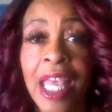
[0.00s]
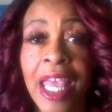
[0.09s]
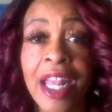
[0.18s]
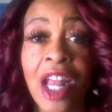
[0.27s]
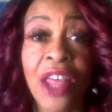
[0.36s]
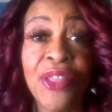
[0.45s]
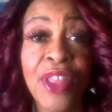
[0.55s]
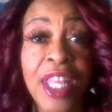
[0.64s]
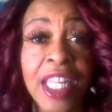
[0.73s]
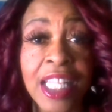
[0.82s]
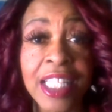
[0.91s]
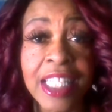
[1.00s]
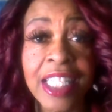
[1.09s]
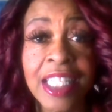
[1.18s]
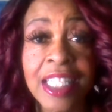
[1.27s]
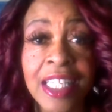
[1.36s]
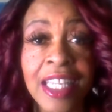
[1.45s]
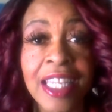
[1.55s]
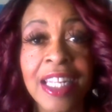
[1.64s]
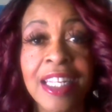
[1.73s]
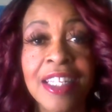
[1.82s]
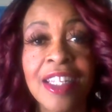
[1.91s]
and authentically,
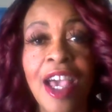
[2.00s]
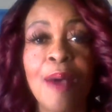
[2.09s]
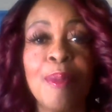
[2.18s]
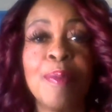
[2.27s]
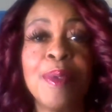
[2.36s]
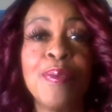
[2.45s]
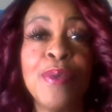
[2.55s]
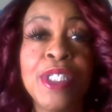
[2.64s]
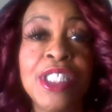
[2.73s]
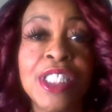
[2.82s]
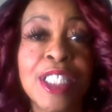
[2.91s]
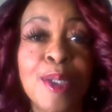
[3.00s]
and I'm going to be preaching in